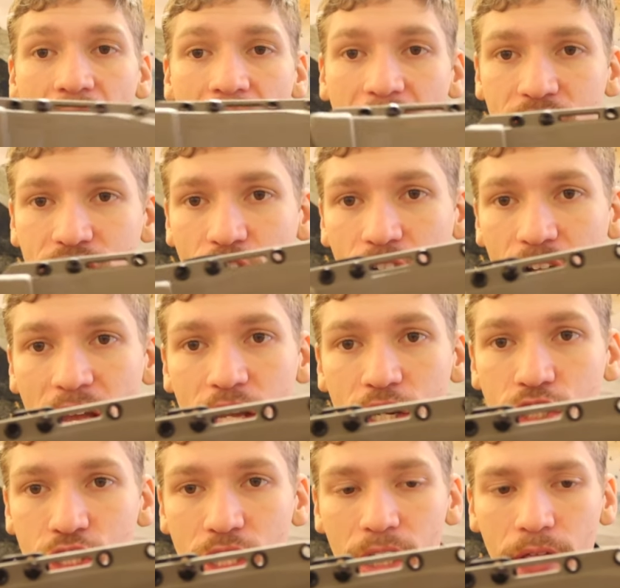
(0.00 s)
SRK
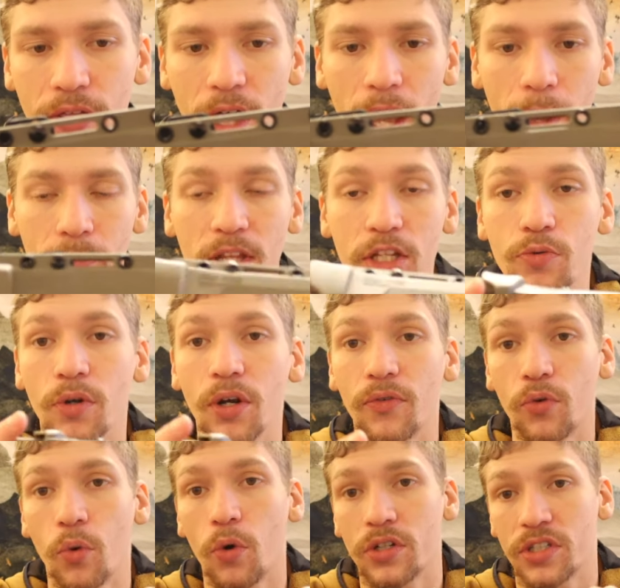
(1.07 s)
sheath. This one, of
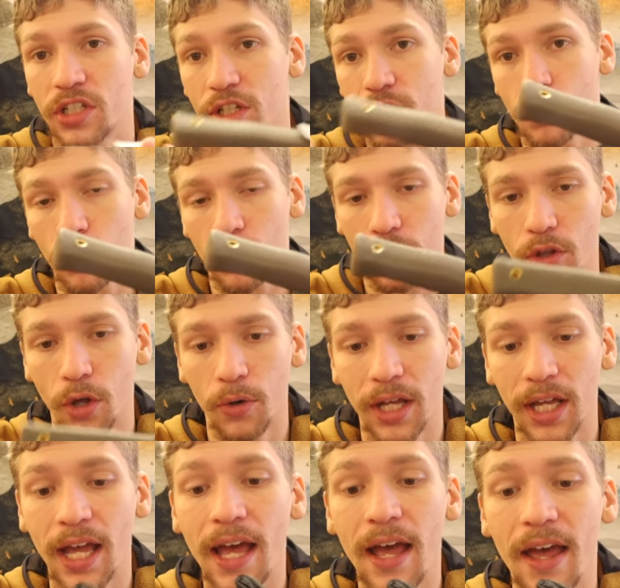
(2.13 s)
course, is worth
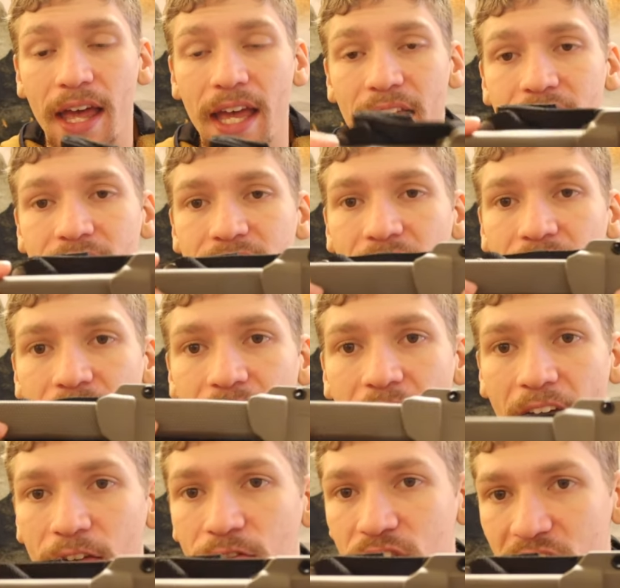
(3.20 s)
noting, is in
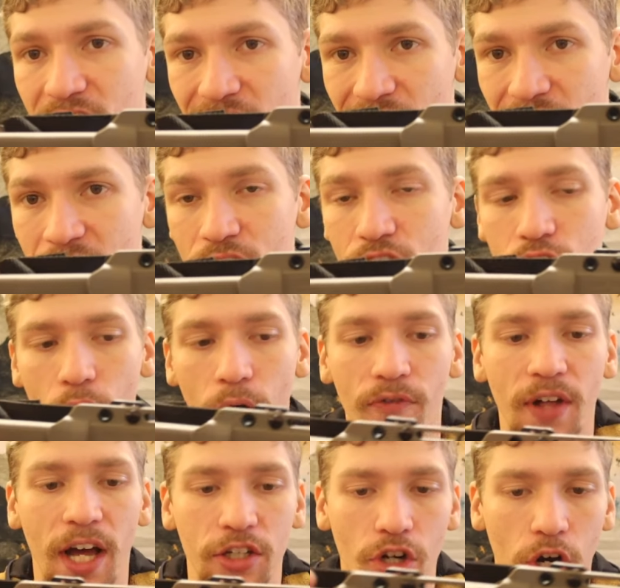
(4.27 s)
FDE, so
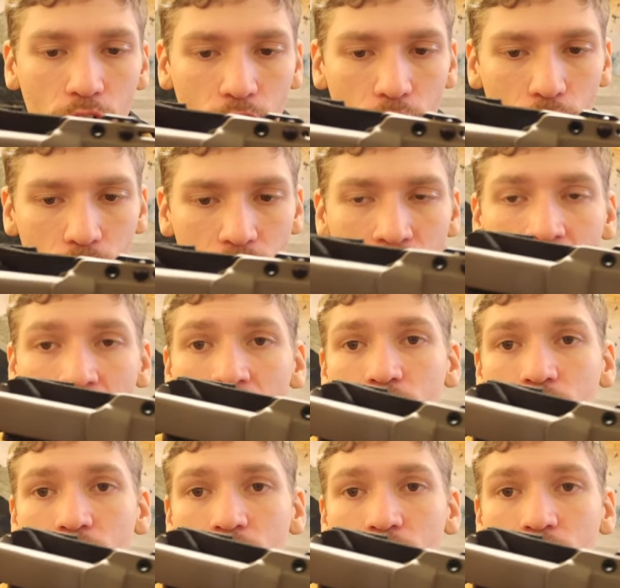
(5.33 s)
flat dark earth.